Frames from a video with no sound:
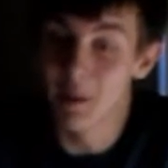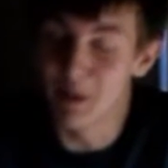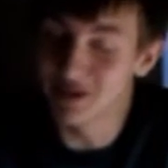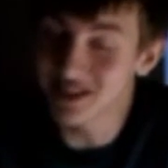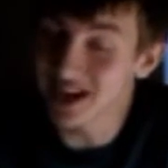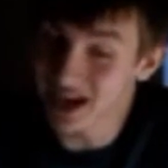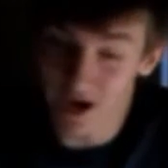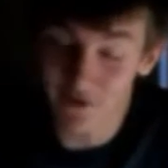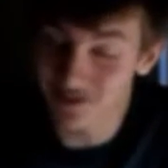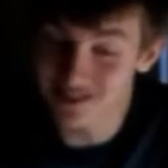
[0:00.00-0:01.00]
But I
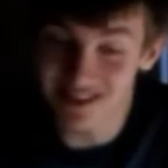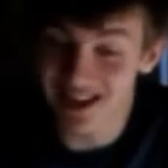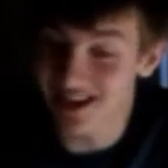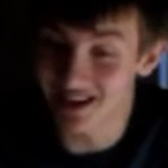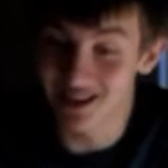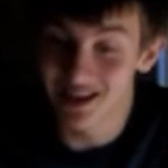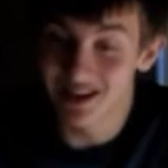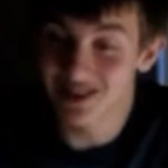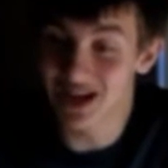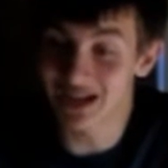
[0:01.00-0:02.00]
have to say
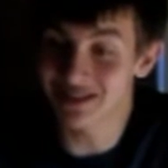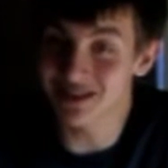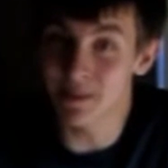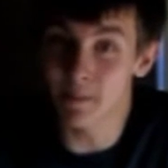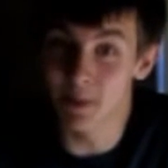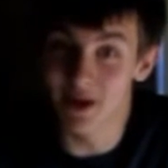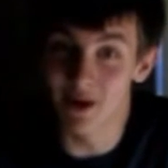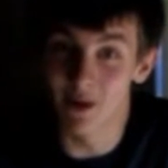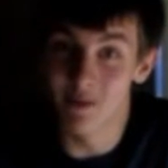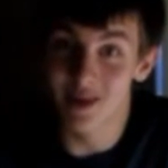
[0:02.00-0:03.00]
that
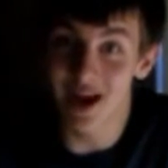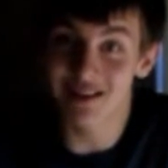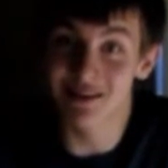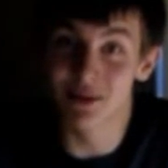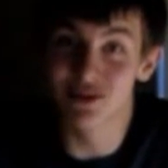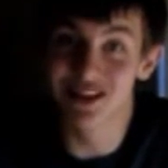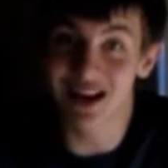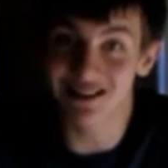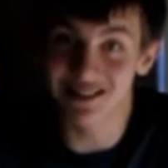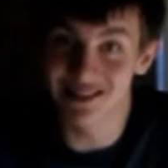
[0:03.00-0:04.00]
Bill, as a
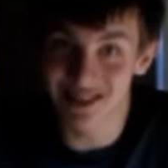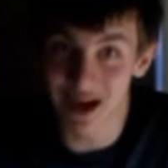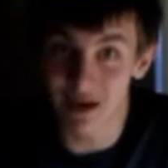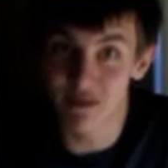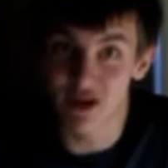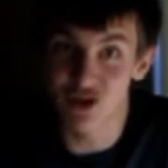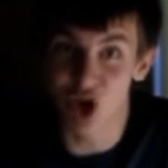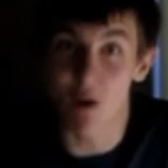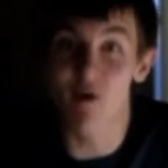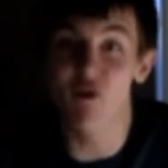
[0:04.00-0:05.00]
Mondasian Simon,
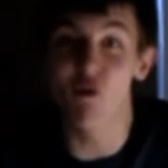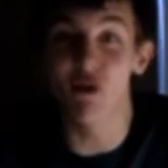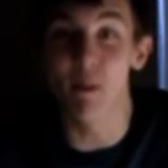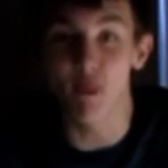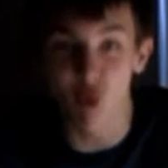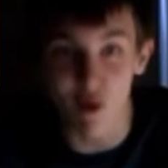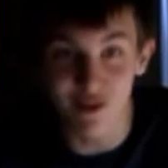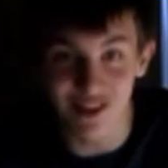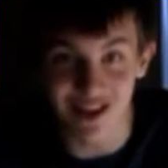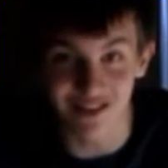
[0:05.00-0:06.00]
going through the
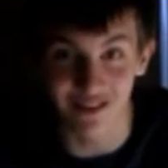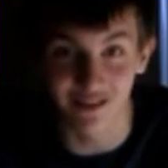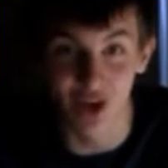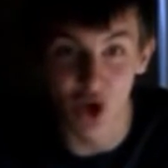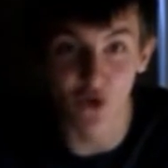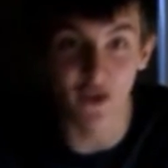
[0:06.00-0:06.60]
processes of